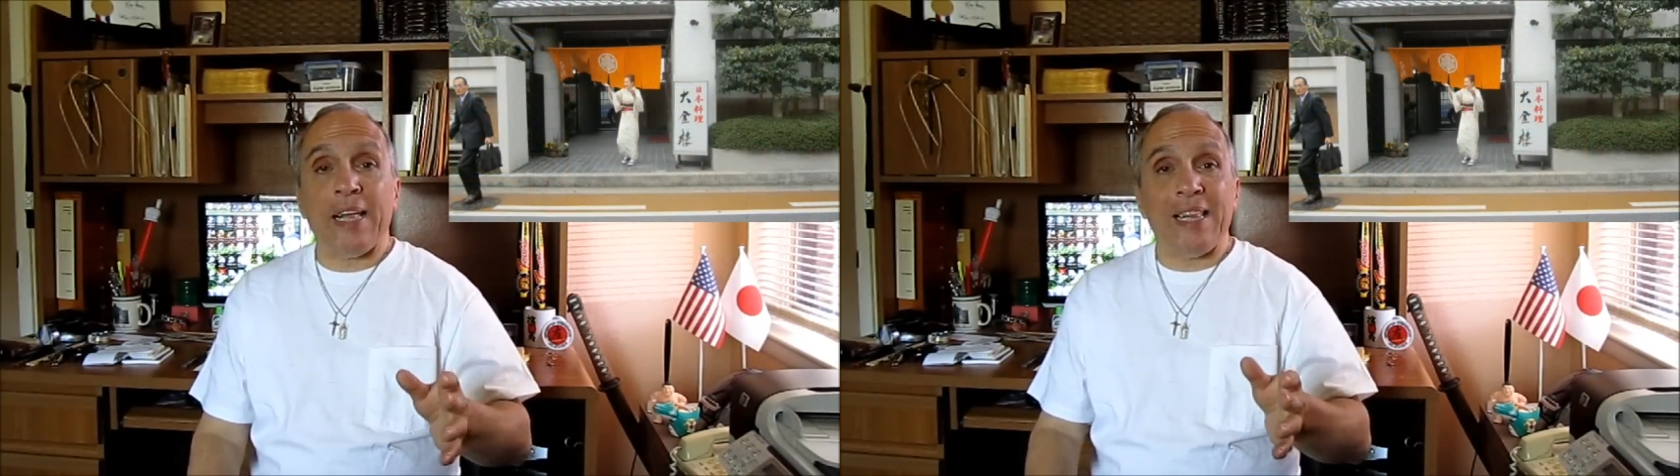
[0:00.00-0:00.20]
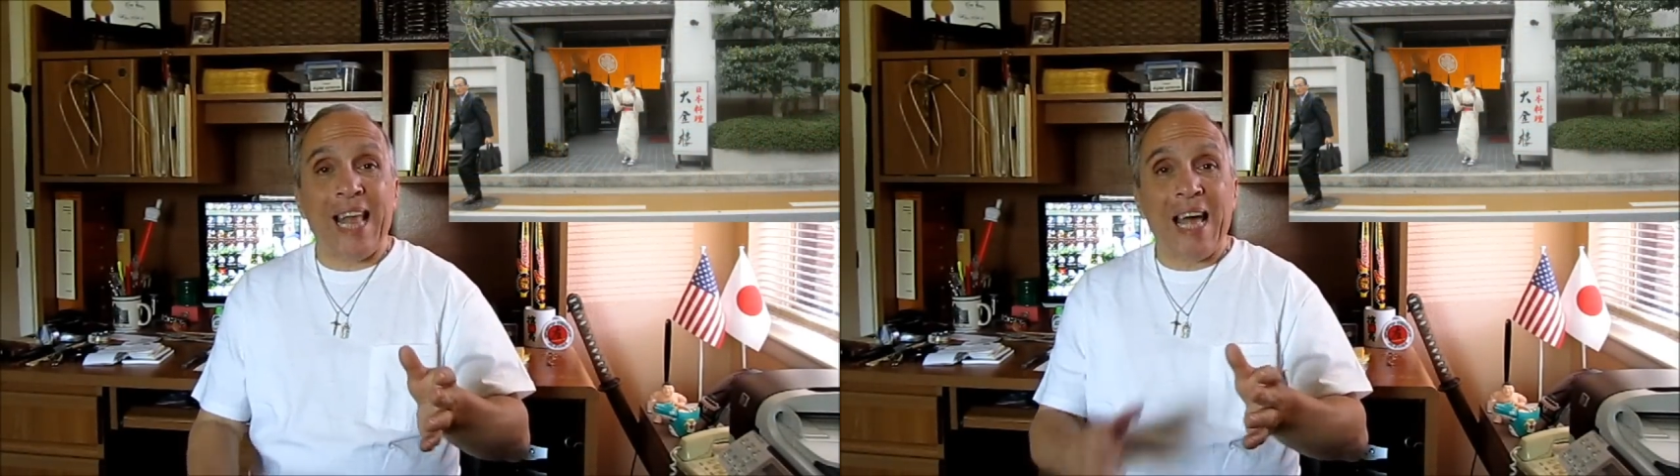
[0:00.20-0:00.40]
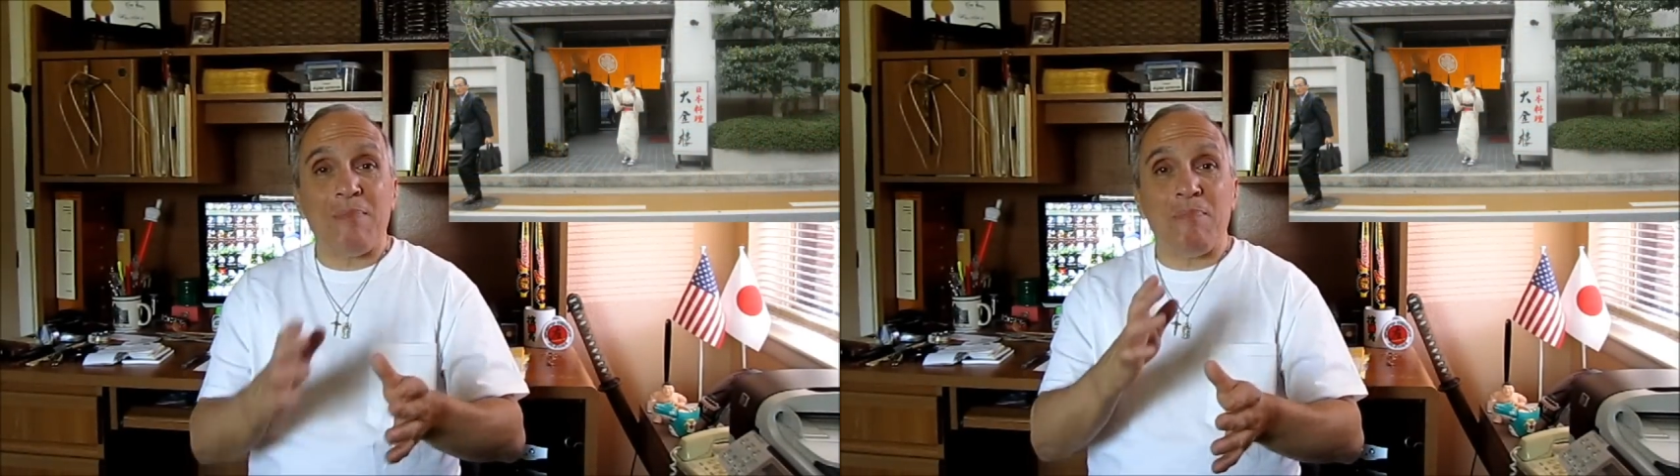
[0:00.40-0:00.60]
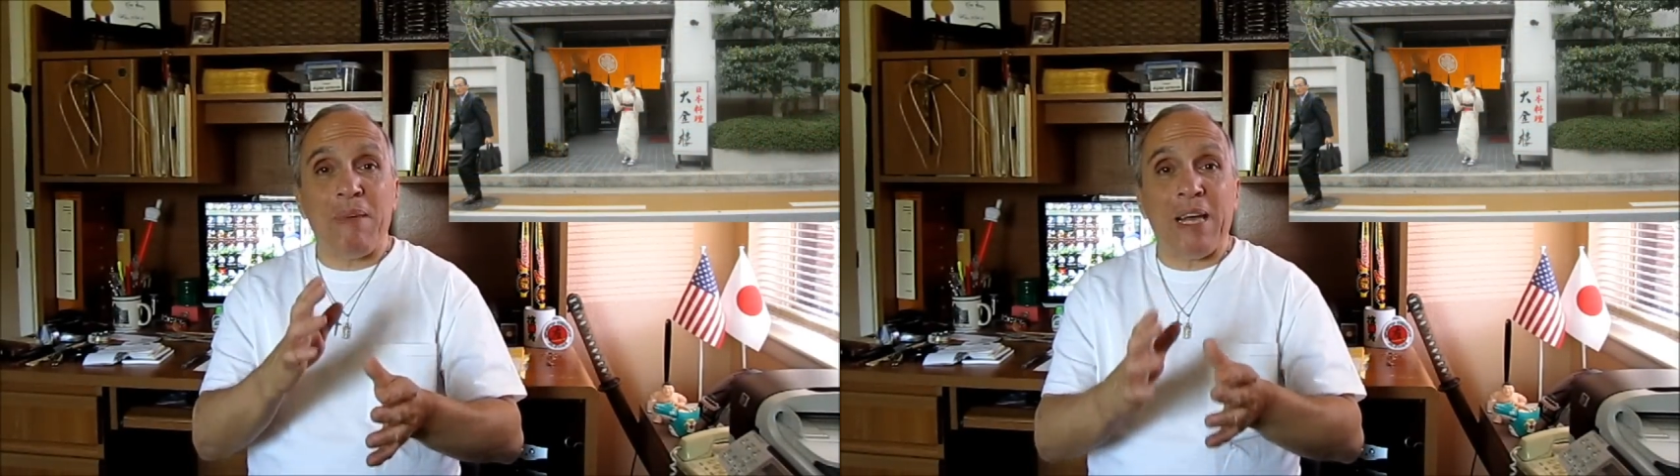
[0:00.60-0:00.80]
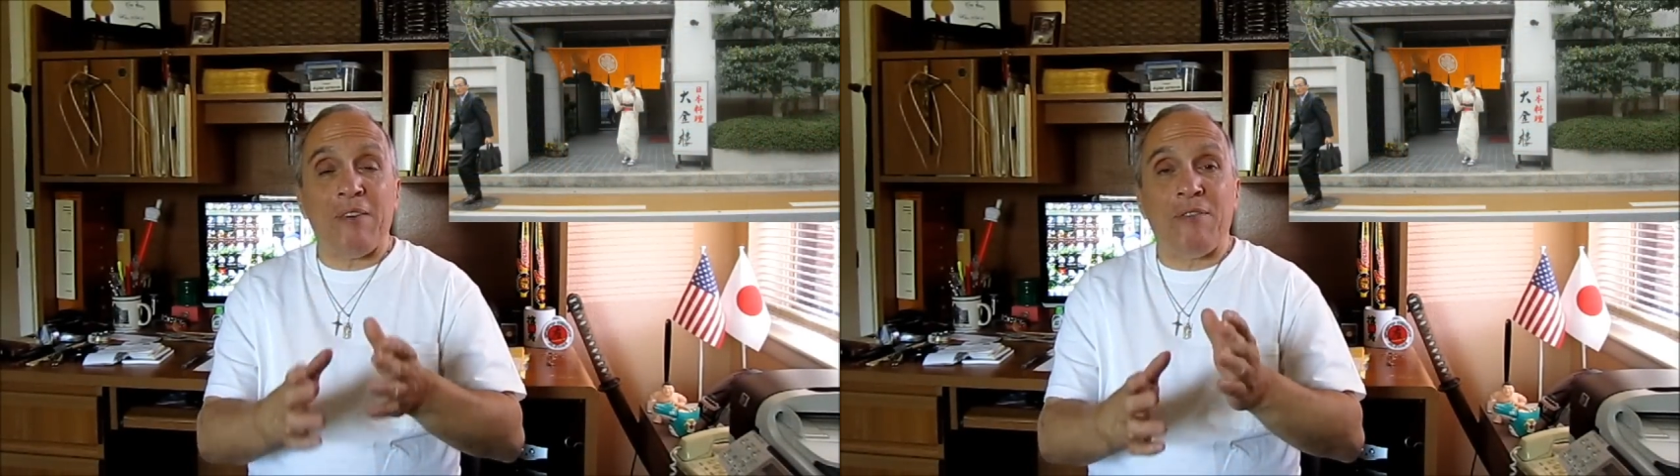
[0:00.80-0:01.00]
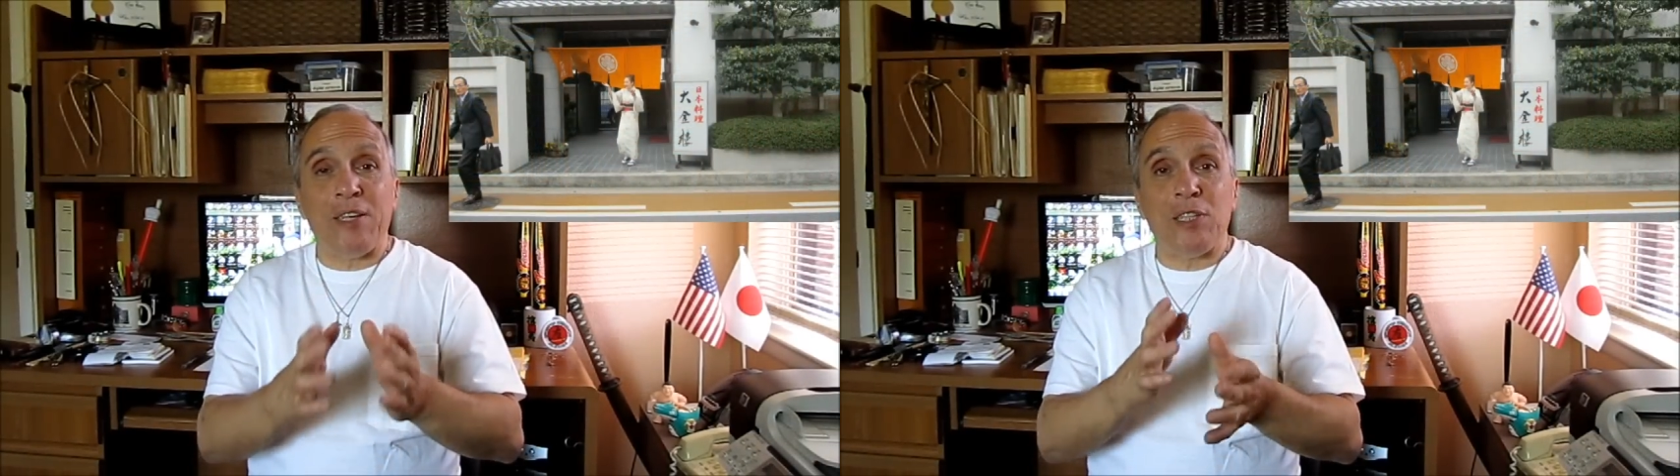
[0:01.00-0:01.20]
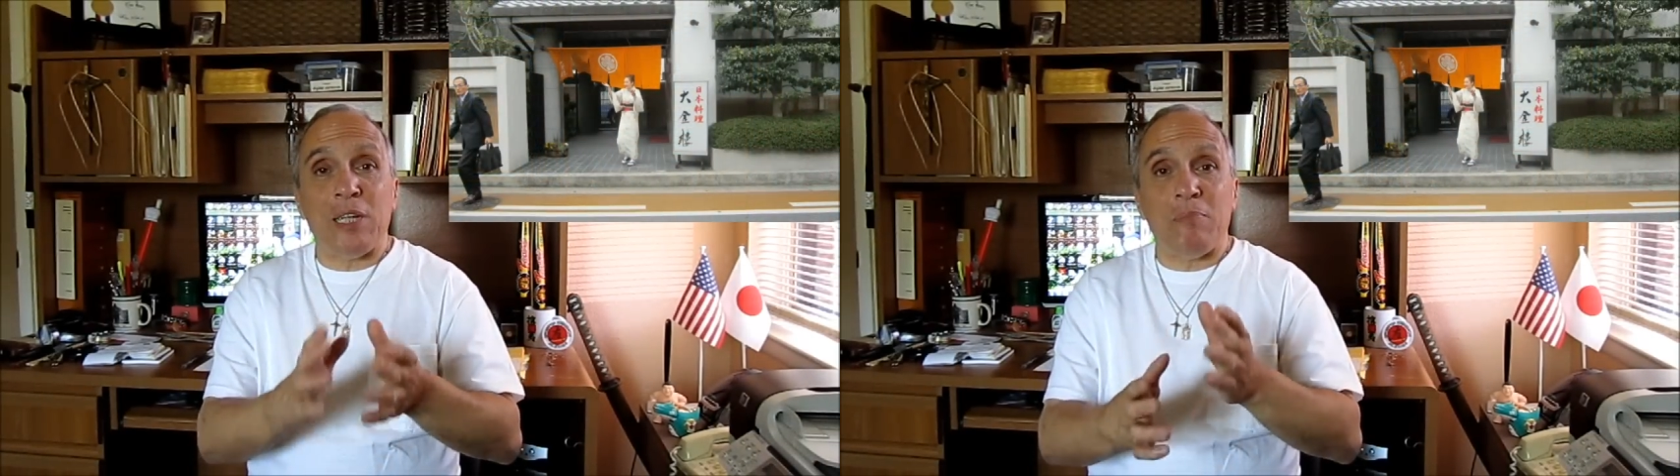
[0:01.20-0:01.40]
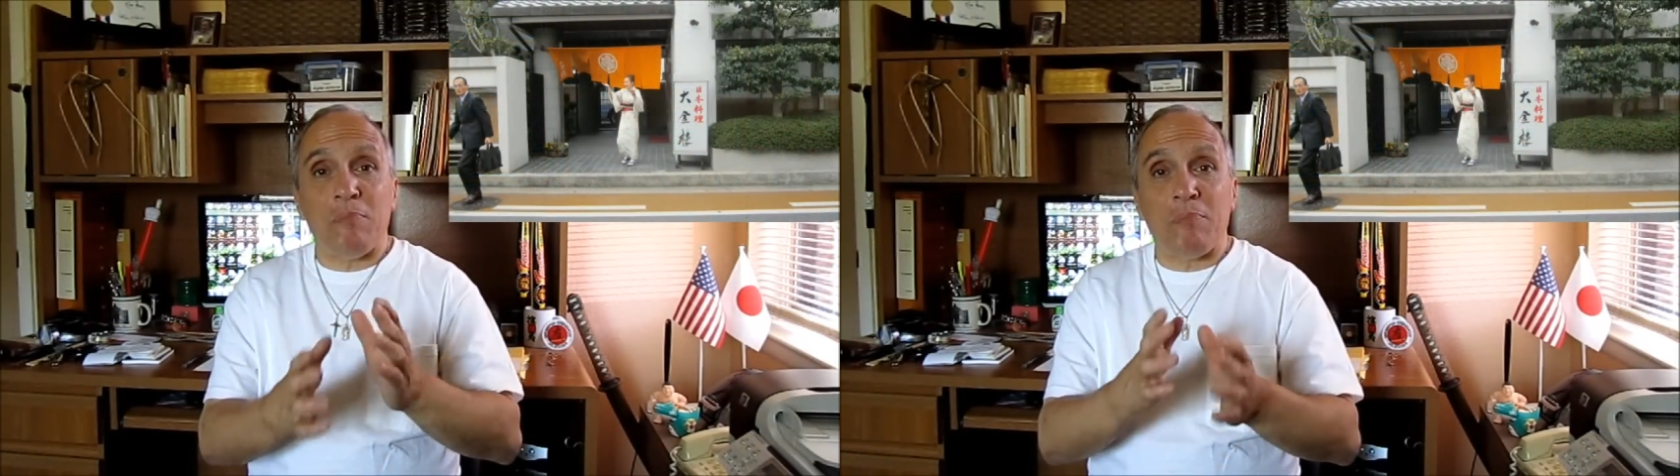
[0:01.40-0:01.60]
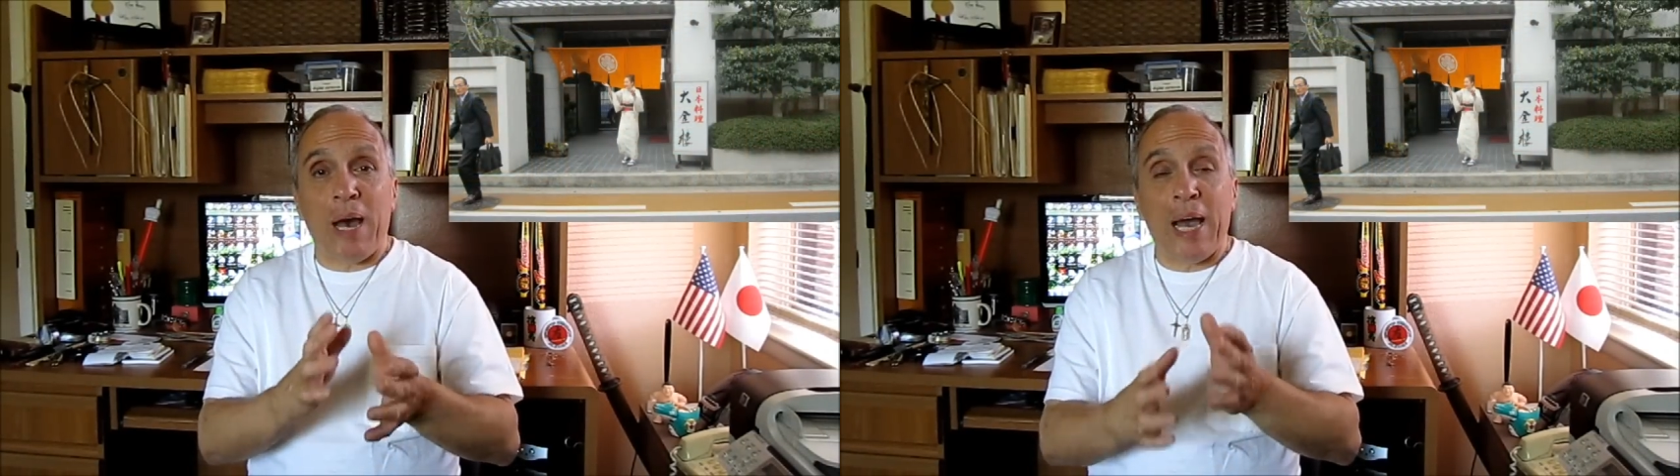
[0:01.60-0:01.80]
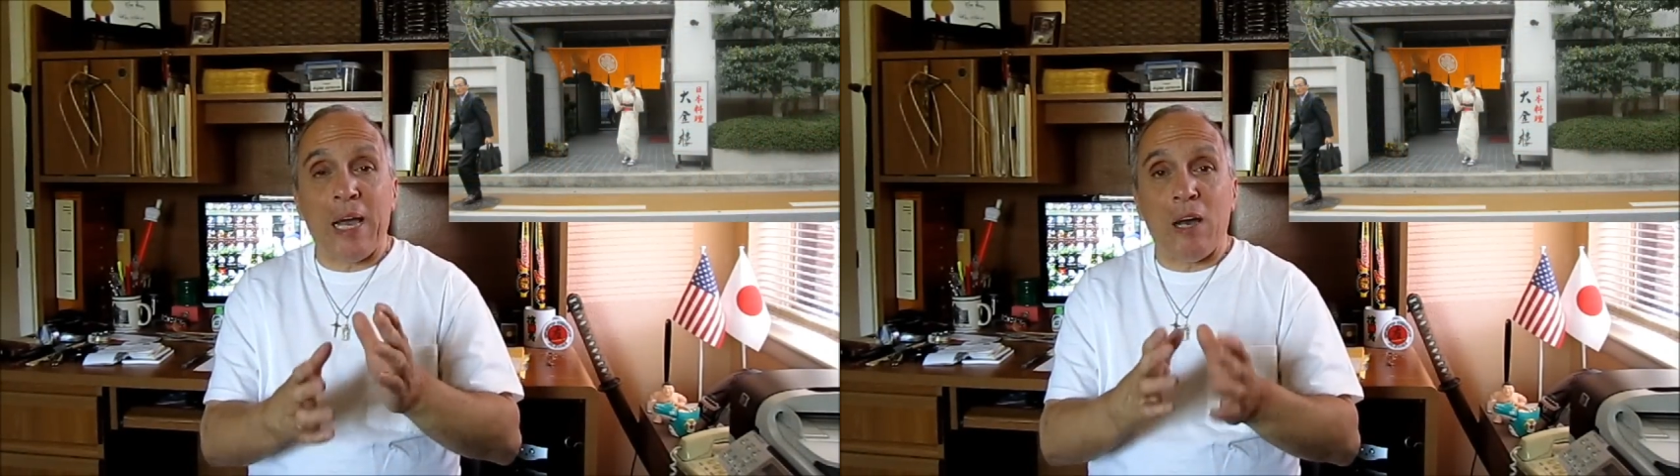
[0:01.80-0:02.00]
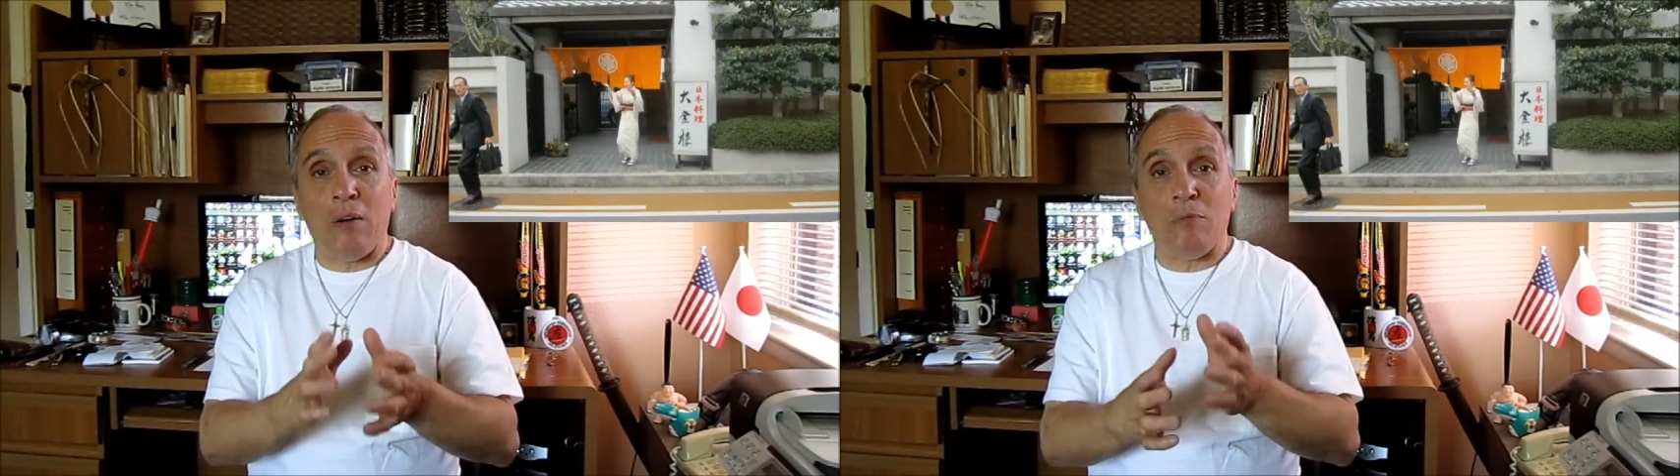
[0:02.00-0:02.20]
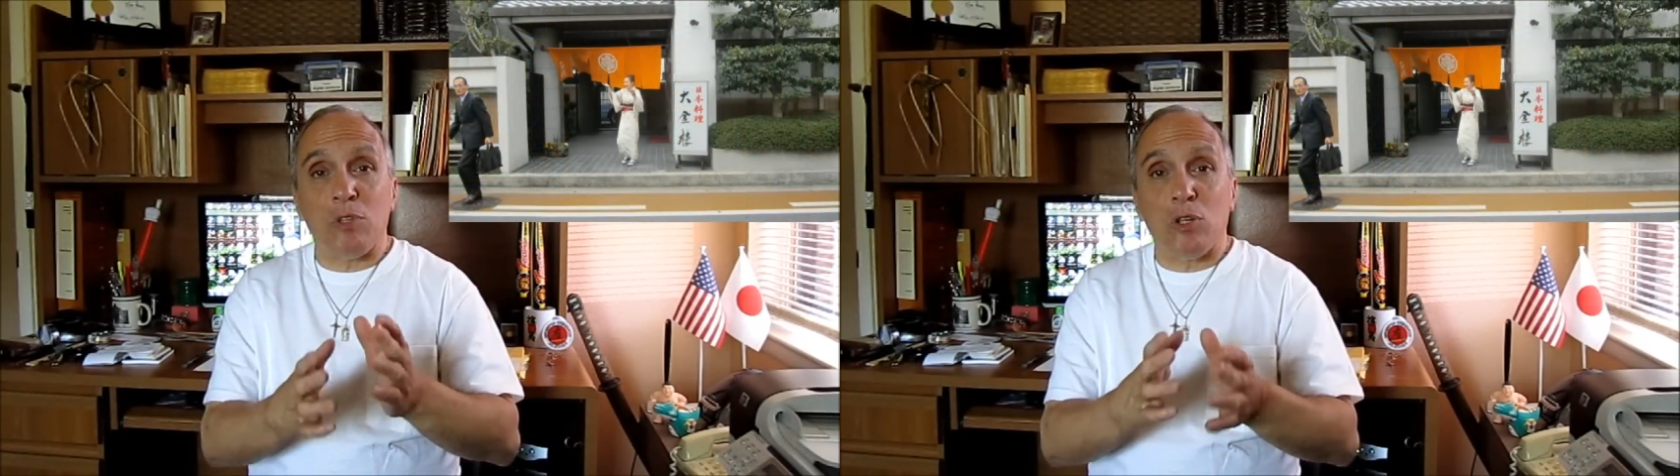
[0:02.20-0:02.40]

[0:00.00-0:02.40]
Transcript: not many have visited by uh,